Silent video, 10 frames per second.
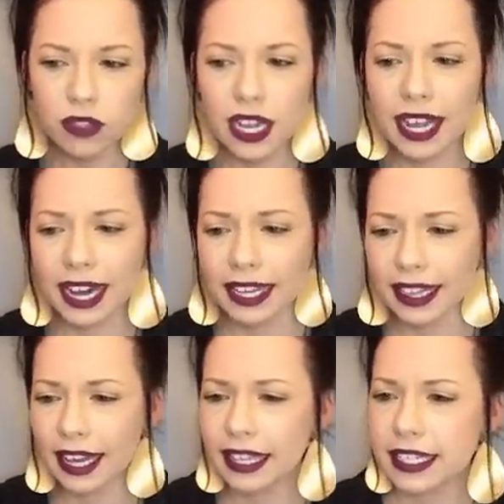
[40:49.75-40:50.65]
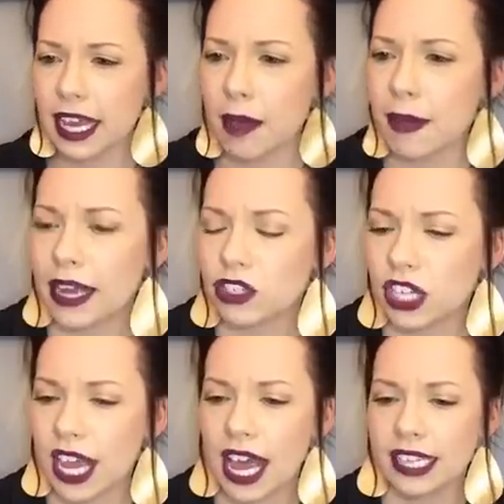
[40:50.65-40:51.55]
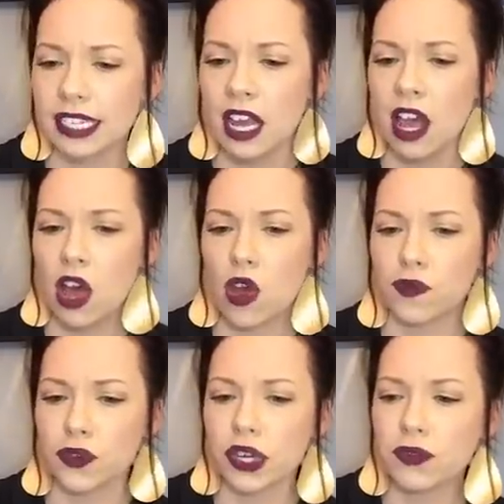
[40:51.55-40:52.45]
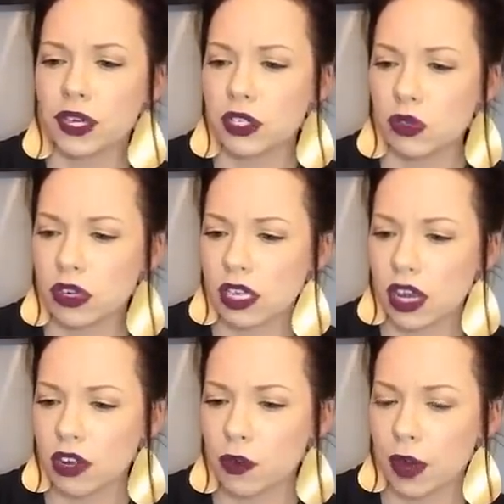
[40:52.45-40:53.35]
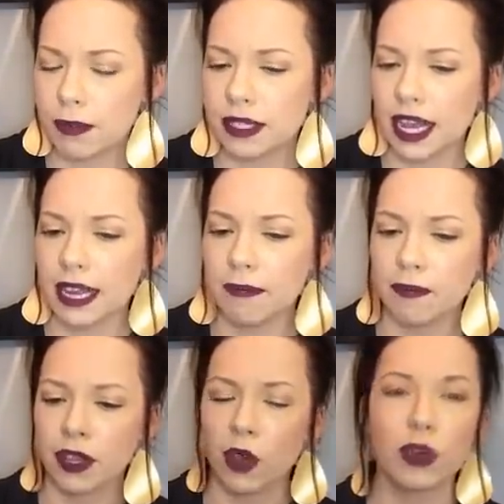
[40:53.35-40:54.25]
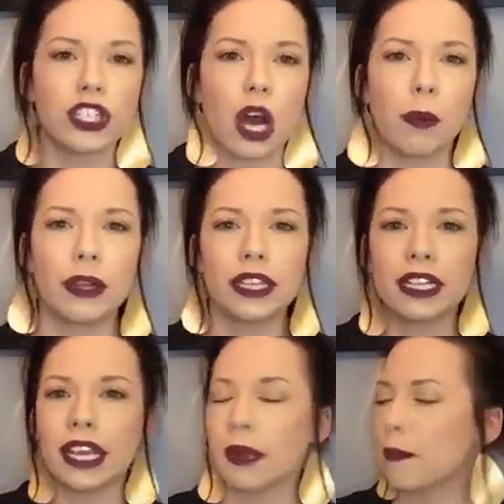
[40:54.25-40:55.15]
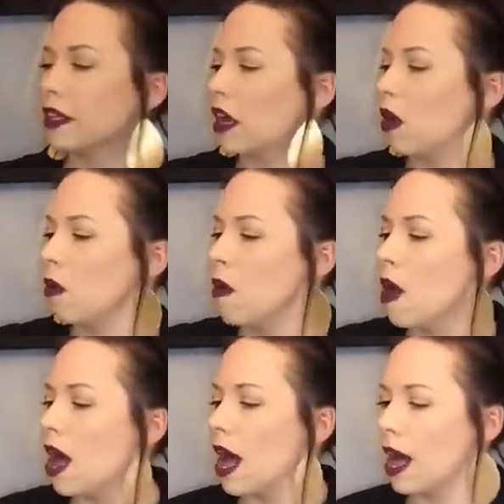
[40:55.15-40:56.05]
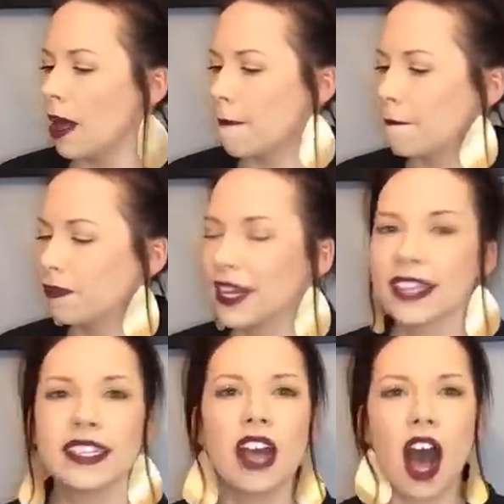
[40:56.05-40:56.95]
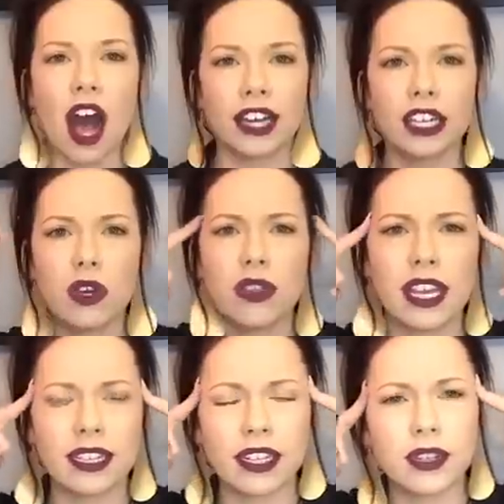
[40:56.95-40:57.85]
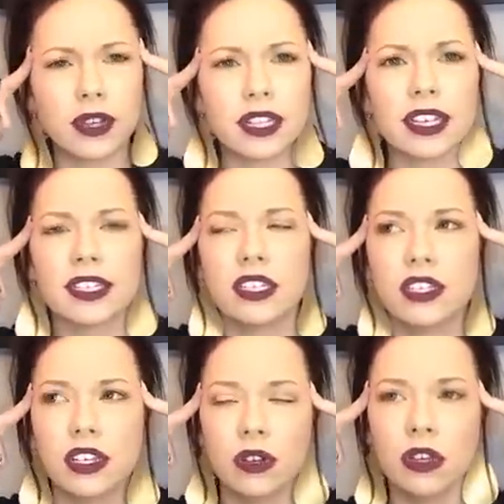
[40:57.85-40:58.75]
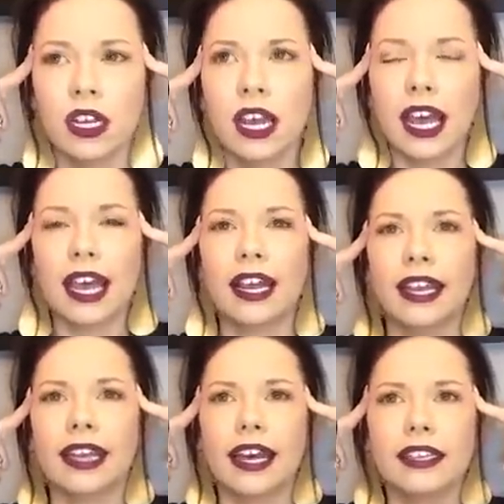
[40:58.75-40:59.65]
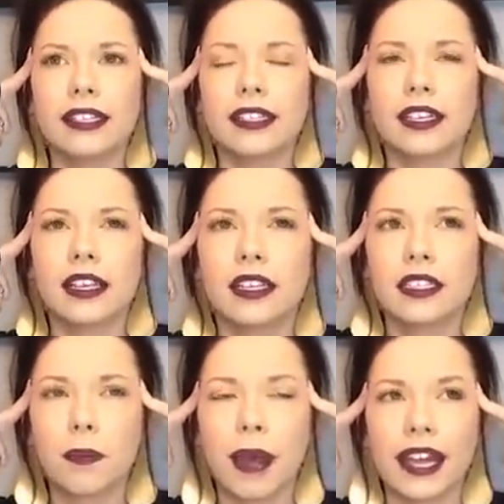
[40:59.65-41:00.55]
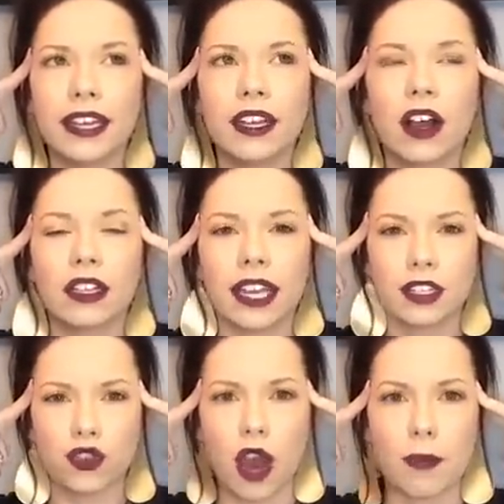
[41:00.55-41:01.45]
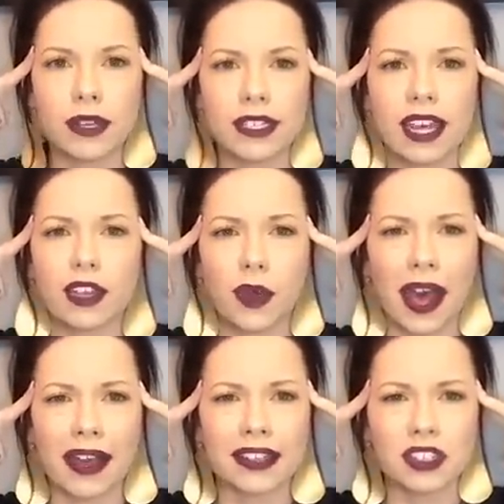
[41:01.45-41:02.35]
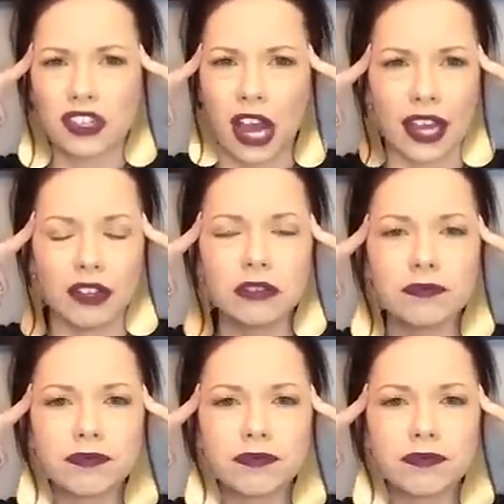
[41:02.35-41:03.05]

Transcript: And I think Deb actually has a free resource on her website, which I'll put the link below. Um, it's an audio thing that you can listen to. And I guess depending on like traumas that you had as a child,